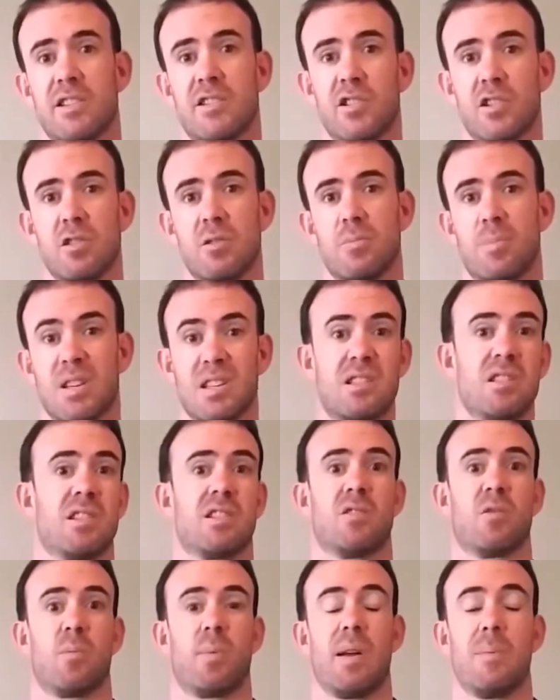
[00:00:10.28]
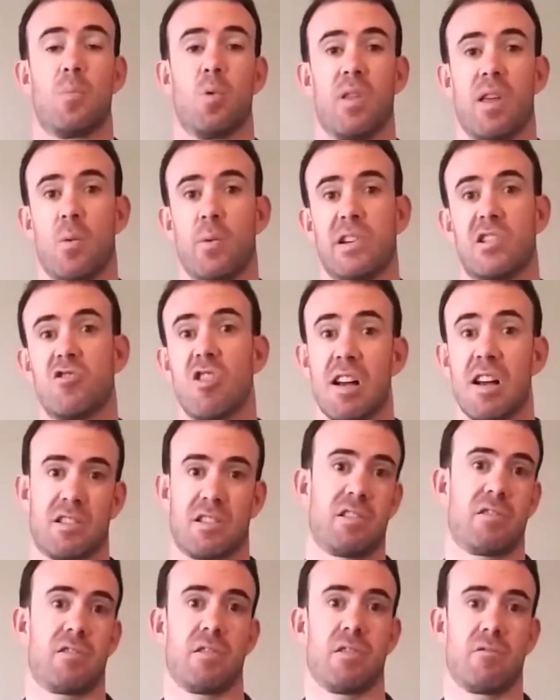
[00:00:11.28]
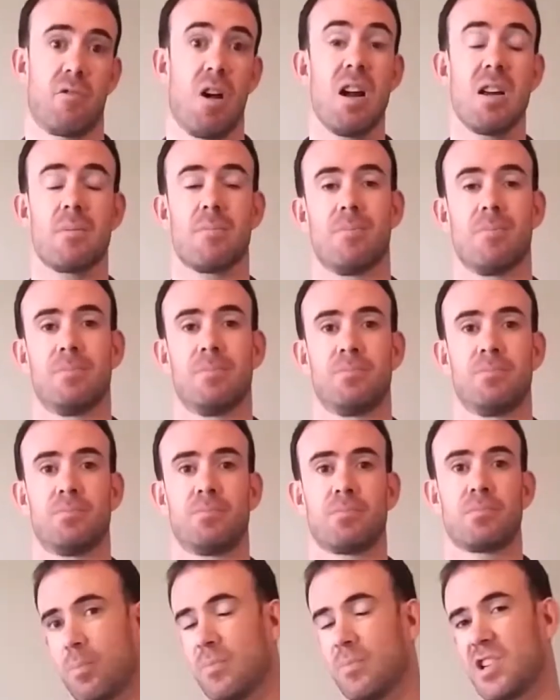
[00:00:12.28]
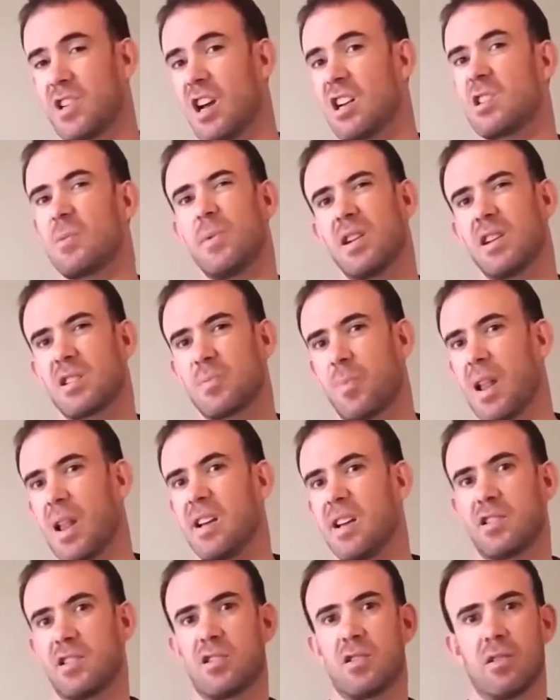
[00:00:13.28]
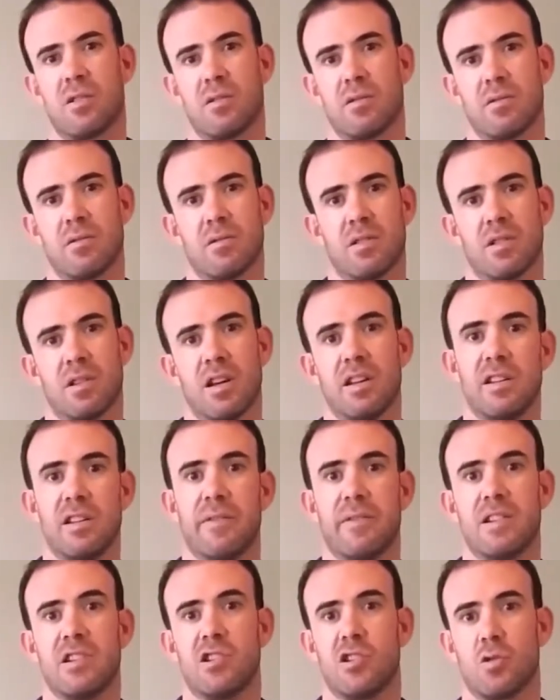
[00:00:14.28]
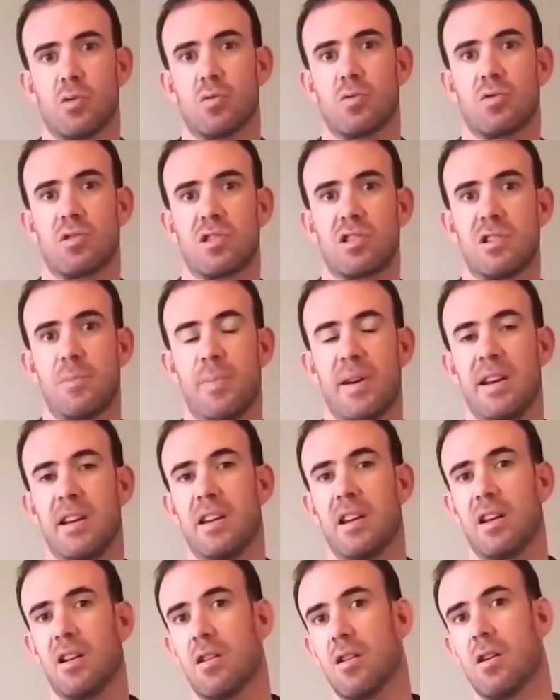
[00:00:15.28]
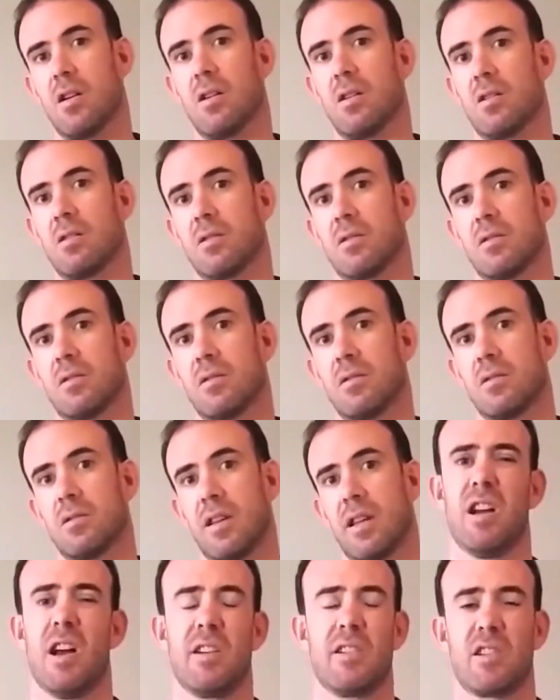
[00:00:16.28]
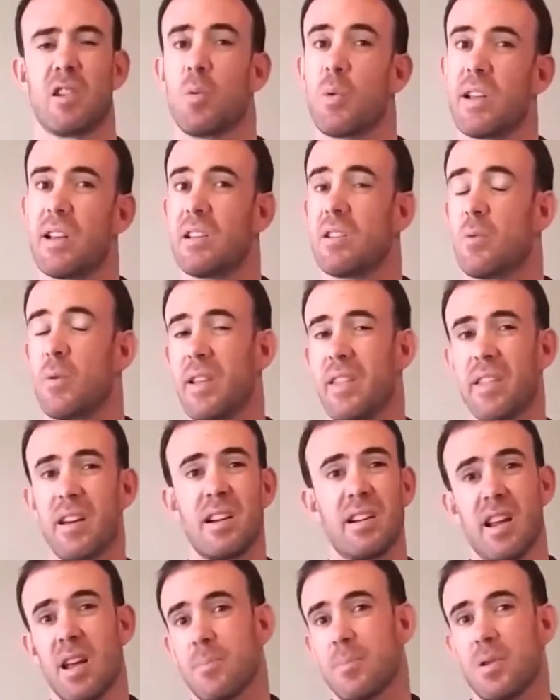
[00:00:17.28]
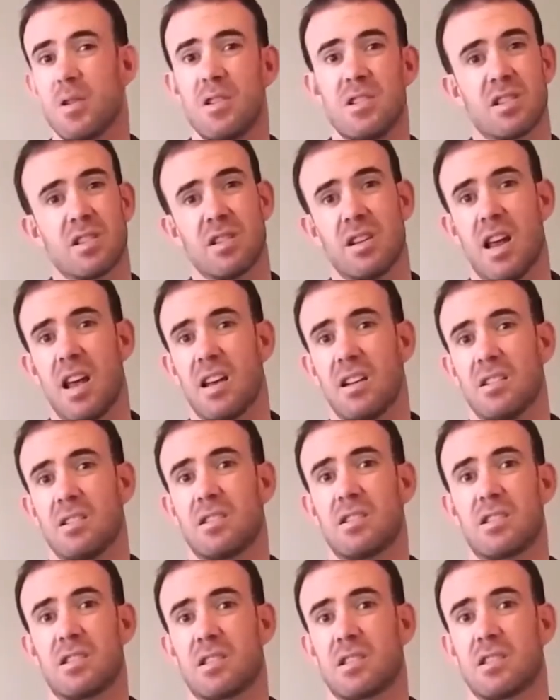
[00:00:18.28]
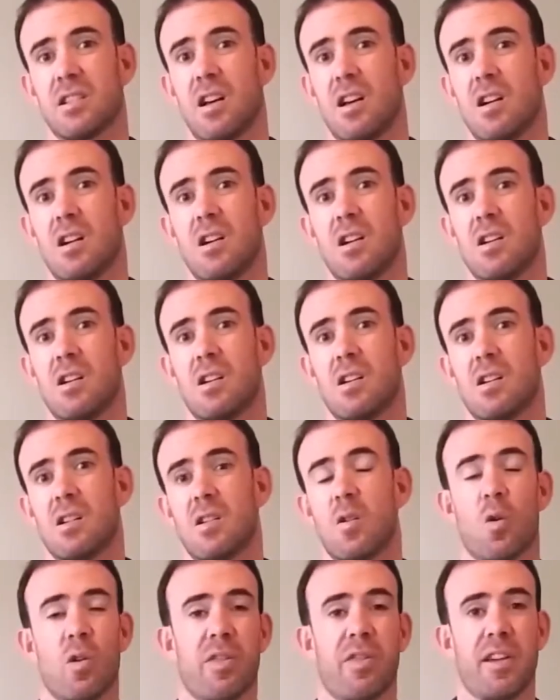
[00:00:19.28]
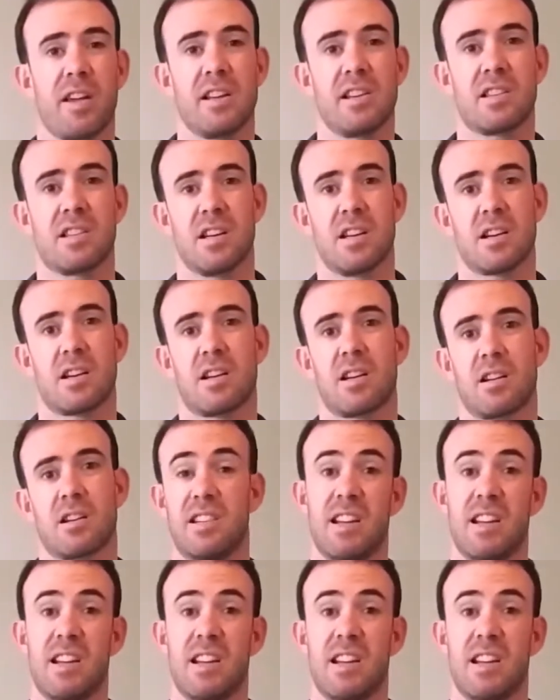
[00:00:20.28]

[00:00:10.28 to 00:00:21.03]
like to do business with people that we trust, right? Judgment is placed on individuals depending on, do we think that person has authentic